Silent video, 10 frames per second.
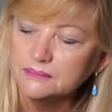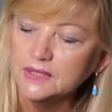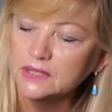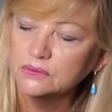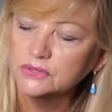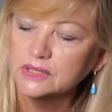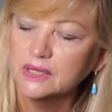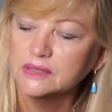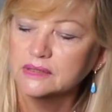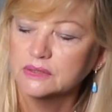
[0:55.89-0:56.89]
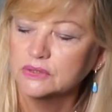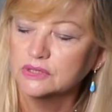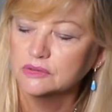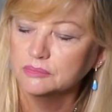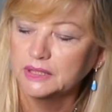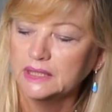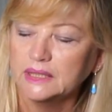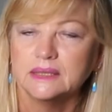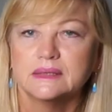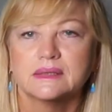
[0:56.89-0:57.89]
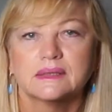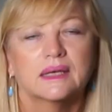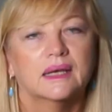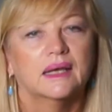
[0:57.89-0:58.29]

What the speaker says: It also has the crystal meanings.